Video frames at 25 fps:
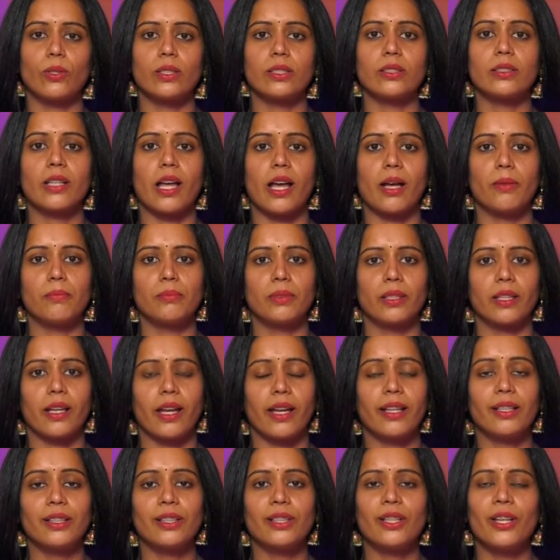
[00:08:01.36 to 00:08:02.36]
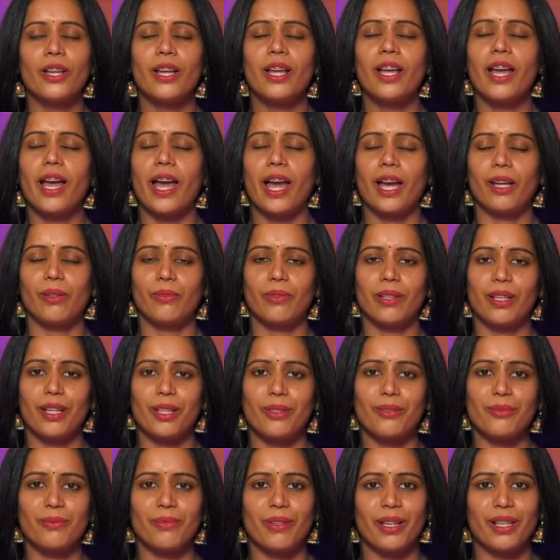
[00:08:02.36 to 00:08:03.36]
what is happening. And when
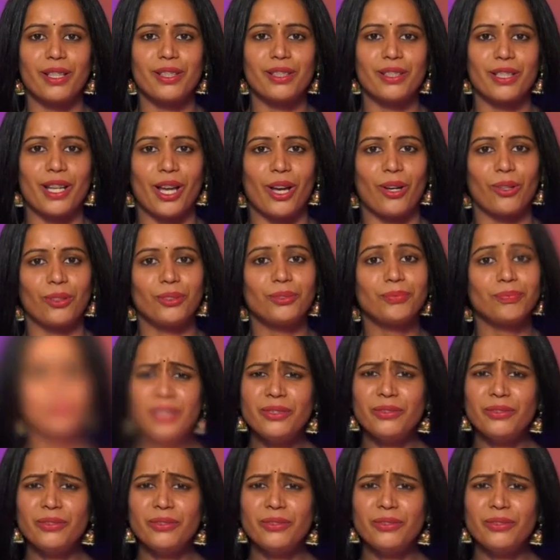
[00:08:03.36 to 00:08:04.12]
I went down,